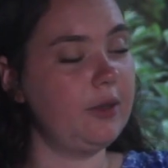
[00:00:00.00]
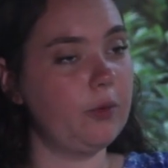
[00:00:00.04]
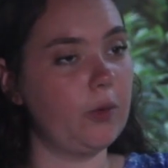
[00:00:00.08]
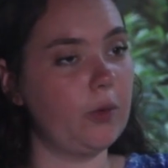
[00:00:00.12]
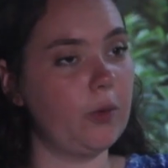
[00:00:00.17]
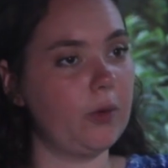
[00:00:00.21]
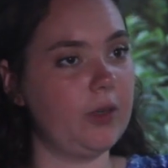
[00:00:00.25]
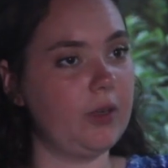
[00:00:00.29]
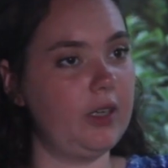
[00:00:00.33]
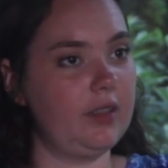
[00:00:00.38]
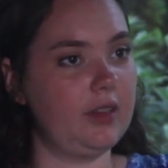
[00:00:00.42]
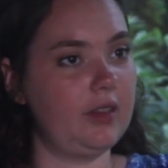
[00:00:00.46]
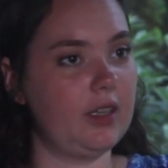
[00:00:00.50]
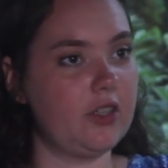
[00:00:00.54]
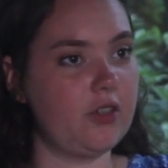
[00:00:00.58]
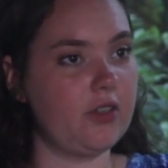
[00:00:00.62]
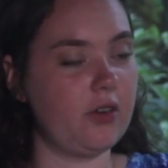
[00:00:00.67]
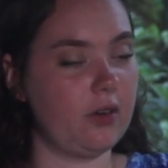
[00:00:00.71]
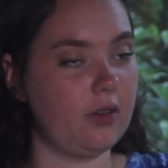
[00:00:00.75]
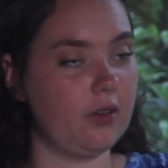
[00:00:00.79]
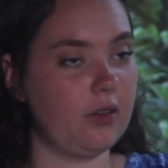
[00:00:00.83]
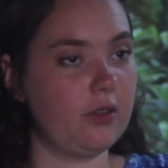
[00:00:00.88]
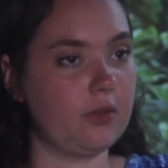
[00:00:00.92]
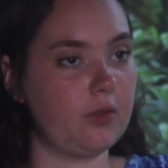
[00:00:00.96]
warning, they
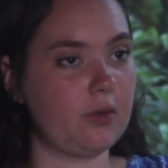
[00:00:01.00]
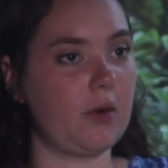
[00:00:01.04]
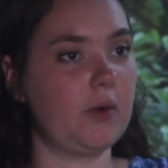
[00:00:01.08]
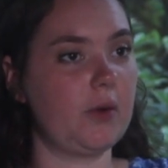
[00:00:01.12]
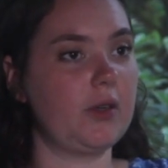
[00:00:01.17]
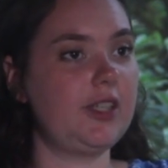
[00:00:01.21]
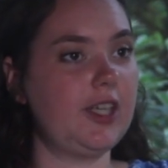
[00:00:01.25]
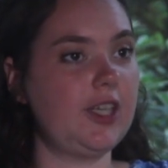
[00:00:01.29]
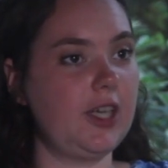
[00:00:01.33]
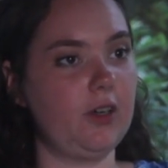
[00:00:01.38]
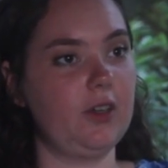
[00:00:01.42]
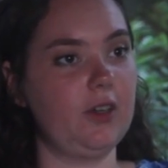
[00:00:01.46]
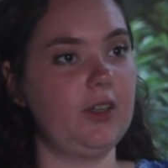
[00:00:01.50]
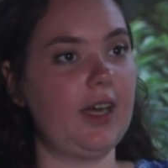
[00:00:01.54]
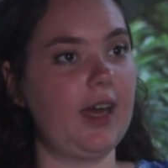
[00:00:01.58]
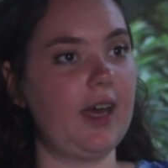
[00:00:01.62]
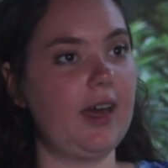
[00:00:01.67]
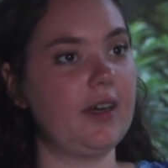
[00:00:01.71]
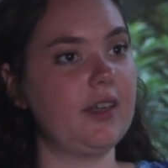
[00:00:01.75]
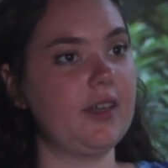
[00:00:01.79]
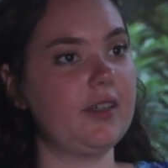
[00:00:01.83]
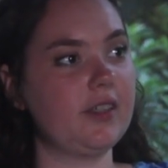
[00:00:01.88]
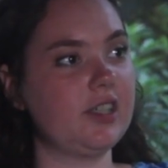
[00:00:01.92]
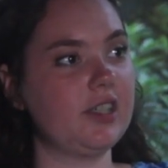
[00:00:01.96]
started throwing tear
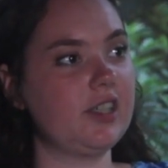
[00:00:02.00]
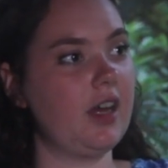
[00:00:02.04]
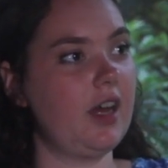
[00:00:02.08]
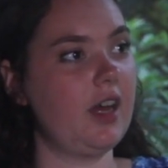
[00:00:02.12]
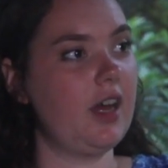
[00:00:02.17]
gas.